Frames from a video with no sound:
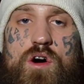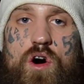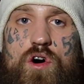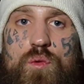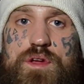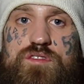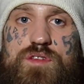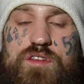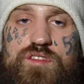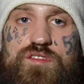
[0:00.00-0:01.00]
always
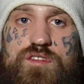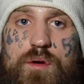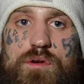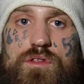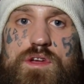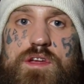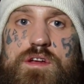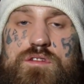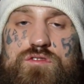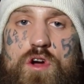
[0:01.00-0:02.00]

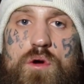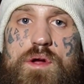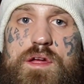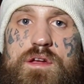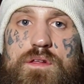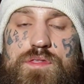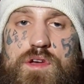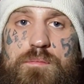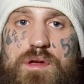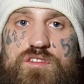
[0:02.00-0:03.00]
necessarily during the
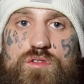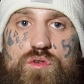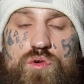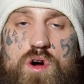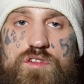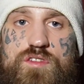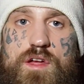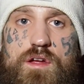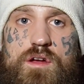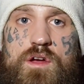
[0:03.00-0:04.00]
abyssal
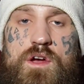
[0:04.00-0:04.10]
crossing.